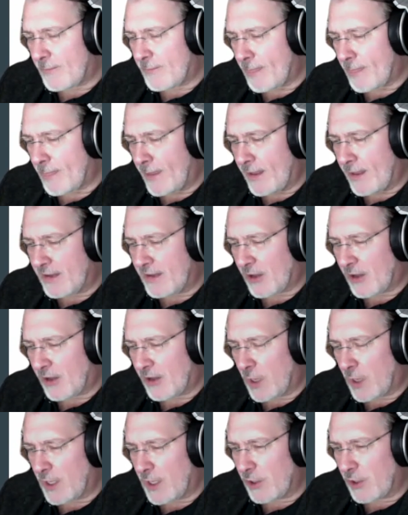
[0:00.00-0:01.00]
it's all
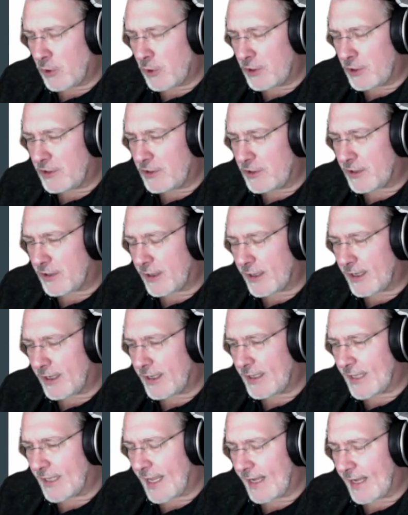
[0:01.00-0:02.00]
well and good to
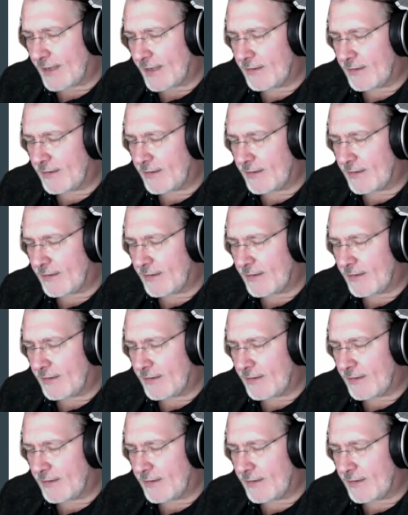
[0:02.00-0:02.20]
collect